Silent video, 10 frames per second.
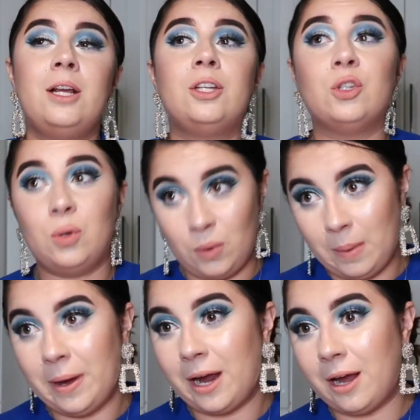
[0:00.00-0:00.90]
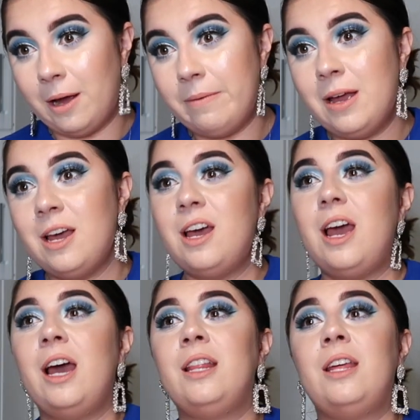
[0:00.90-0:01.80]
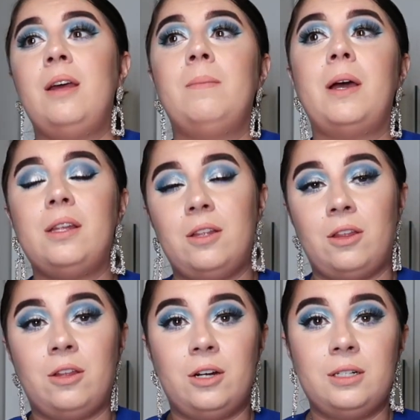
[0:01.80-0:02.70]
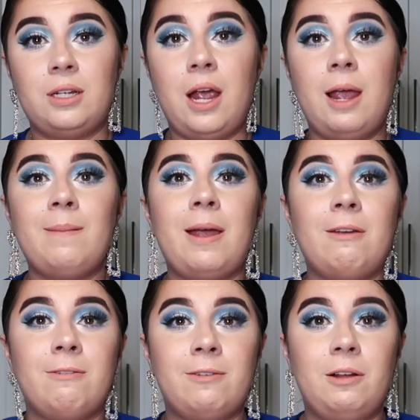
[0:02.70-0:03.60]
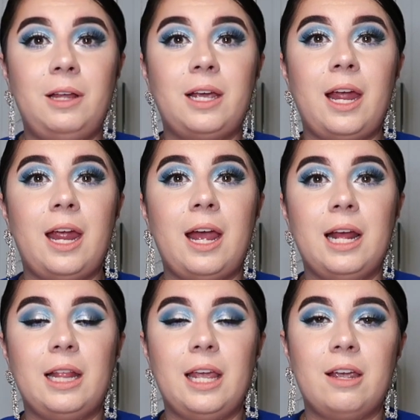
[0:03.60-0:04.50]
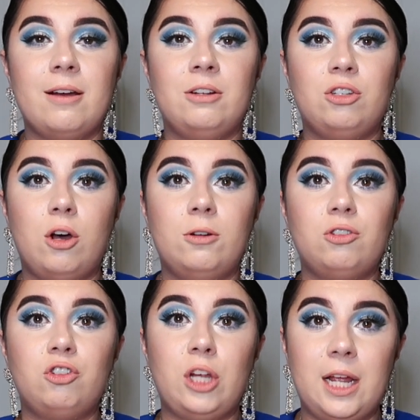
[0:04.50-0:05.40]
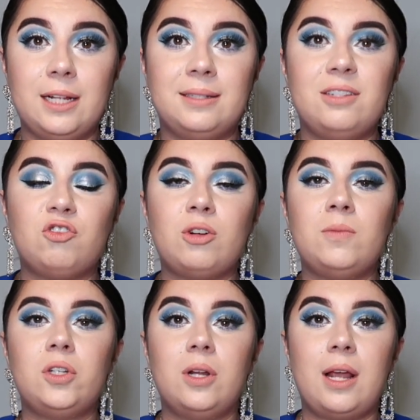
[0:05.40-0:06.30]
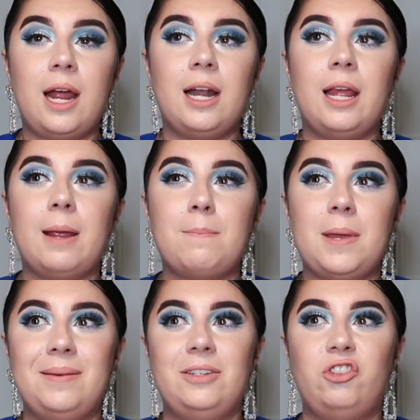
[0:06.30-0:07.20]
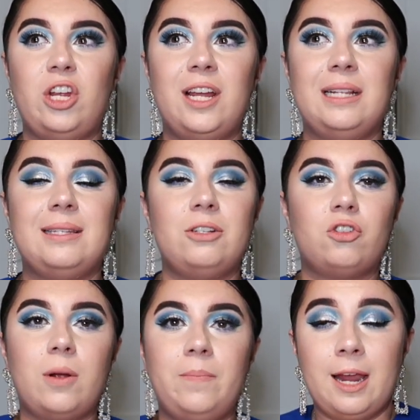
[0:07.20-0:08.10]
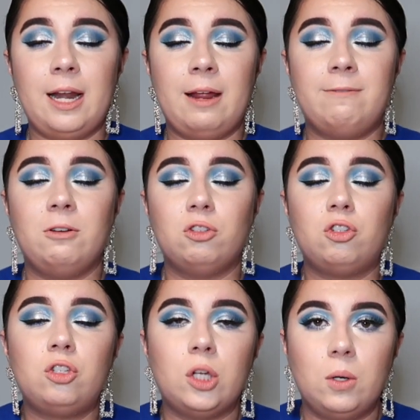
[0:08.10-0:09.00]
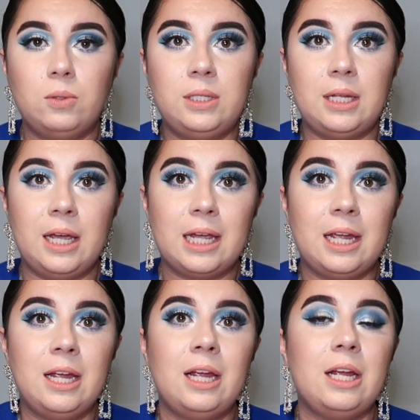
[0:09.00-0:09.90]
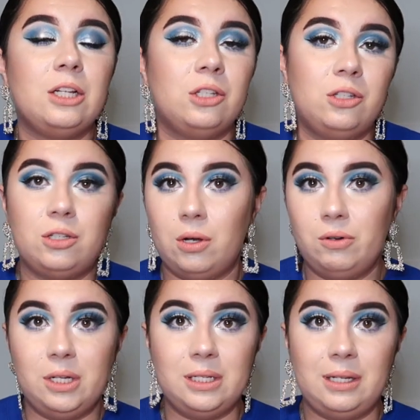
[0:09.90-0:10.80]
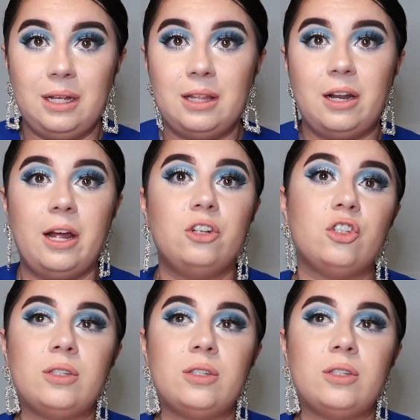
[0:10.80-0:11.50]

So we went back up. And then by the third time, I felt like I had like adult shaken syndrome, kind of like baby shaken syndrome. And I felt so sick and so dizzy that I